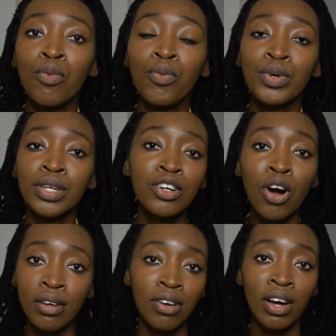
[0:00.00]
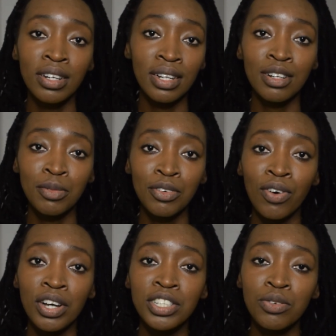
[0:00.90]
we caught on a little bit
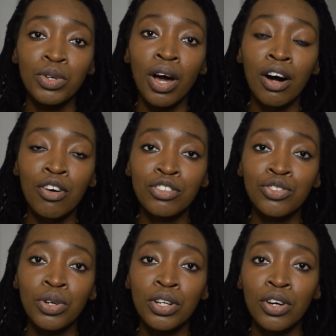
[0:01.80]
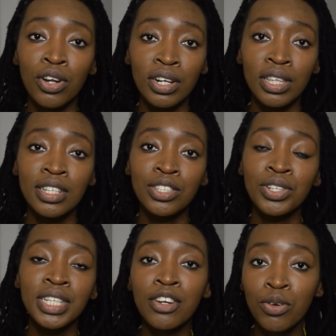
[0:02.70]
fast and we are controlling a lot of things,
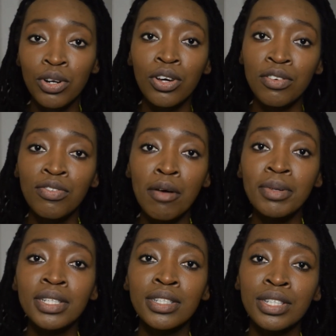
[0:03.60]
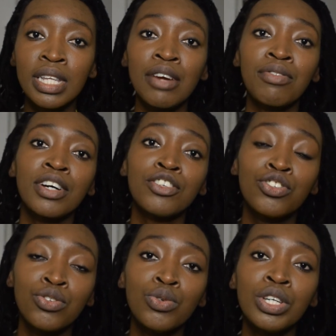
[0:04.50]
because I know a lot of pharmacies in South Africa
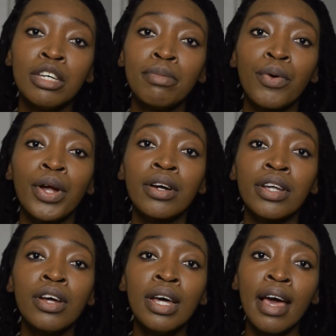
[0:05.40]
do keep a record